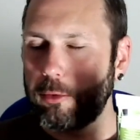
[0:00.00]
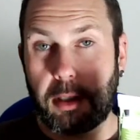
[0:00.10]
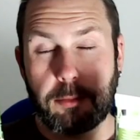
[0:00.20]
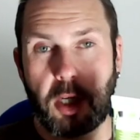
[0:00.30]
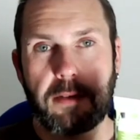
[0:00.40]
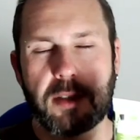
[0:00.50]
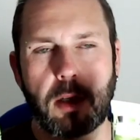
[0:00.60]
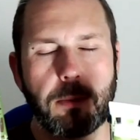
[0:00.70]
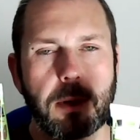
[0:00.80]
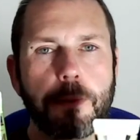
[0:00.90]
Shave
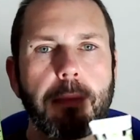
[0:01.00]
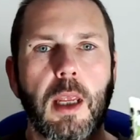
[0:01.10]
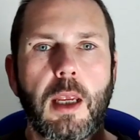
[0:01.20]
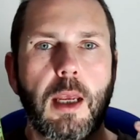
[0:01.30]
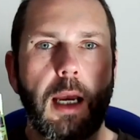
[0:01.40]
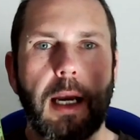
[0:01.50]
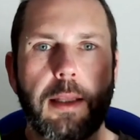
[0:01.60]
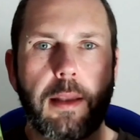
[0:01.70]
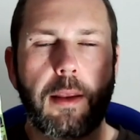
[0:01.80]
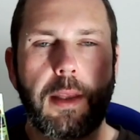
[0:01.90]
Soap,
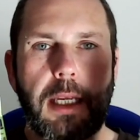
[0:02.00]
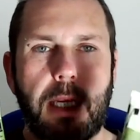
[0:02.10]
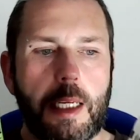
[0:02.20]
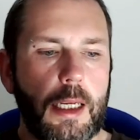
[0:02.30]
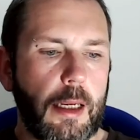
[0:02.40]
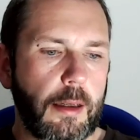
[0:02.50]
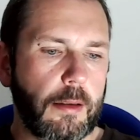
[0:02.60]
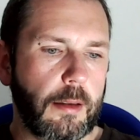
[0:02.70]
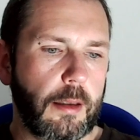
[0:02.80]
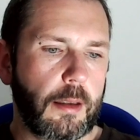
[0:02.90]
and the
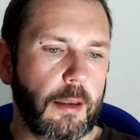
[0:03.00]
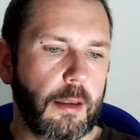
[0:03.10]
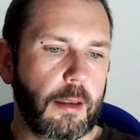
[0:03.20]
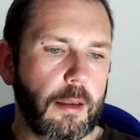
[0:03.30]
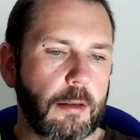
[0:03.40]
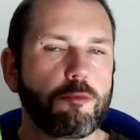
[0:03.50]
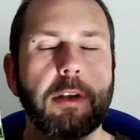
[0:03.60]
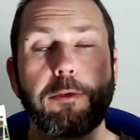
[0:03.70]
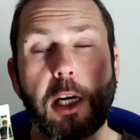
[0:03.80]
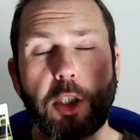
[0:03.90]

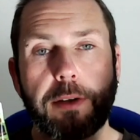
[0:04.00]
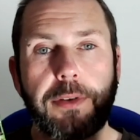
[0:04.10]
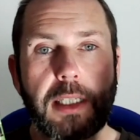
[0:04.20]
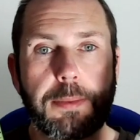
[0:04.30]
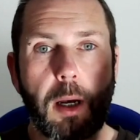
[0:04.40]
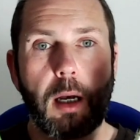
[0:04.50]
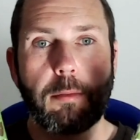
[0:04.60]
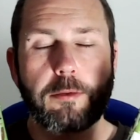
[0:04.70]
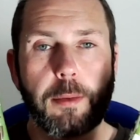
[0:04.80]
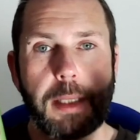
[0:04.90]
Refreshing Face Balm
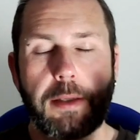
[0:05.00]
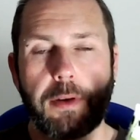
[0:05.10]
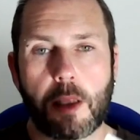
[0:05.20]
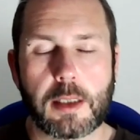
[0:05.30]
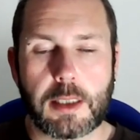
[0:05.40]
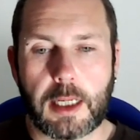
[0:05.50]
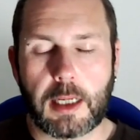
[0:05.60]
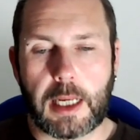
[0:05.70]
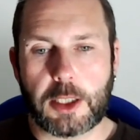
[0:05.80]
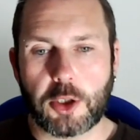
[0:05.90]
from the Father's Day
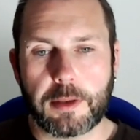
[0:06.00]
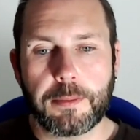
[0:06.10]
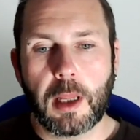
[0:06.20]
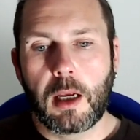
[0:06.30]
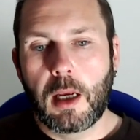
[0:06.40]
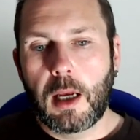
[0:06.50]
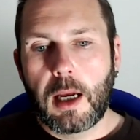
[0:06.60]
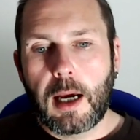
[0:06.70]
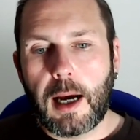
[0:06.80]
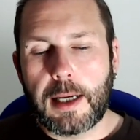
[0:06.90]
collection.
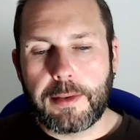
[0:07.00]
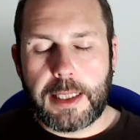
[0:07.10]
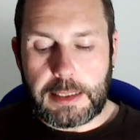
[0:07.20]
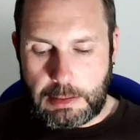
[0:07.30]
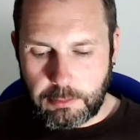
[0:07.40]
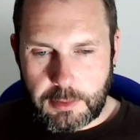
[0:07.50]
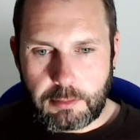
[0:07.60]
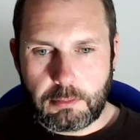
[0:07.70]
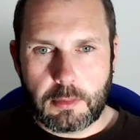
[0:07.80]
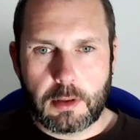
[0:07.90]
And the
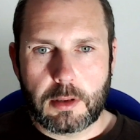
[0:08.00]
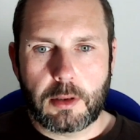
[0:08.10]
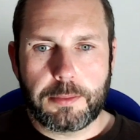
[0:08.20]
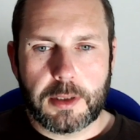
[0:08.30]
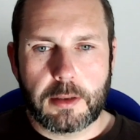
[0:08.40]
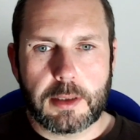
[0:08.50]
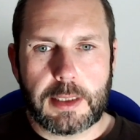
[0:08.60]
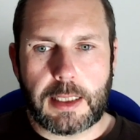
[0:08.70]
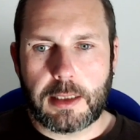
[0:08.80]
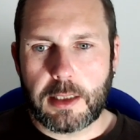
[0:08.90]

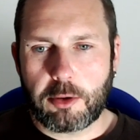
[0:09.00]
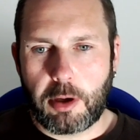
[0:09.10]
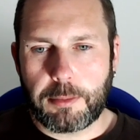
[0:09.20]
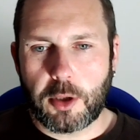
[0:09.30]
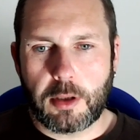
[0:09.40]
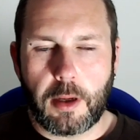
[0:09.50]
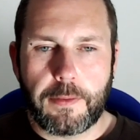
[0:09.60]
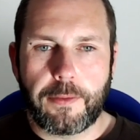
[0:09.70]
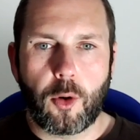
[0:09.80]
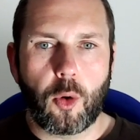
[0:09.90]
scent description
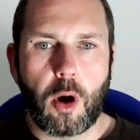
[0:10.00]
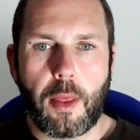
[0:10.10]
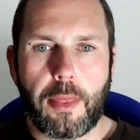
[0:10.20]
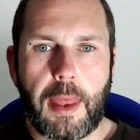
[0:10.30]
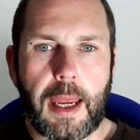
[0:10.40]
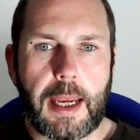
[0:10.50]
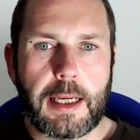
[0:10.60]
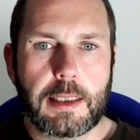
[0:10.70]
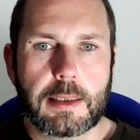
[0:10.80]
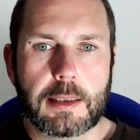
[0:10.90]
for
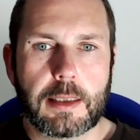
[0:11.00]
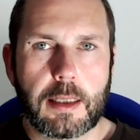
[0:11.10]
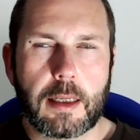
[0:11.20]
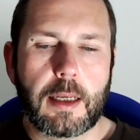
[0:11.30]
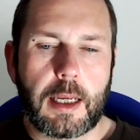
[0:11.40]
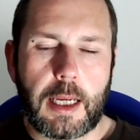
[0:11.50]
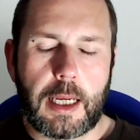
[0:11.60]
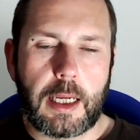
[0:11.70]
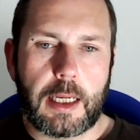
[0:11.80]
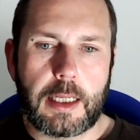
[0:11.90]
this
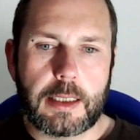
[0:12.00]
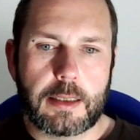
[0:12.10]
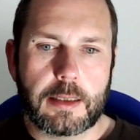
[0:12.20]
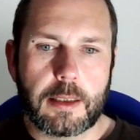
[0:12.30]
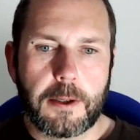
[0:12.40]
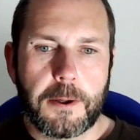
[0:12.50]
is: